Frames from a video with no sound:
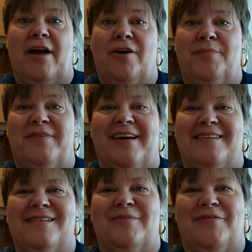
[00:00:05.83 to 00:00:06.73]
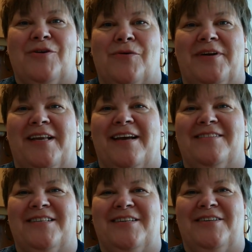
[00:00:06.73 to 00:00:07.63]
I hope that some of you will get
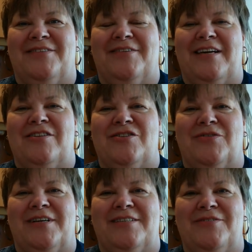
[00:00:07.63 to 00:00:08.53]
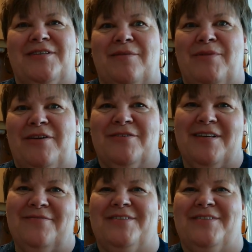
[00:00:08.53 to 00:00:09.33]
out to enjoy Tucson Meet Yourself,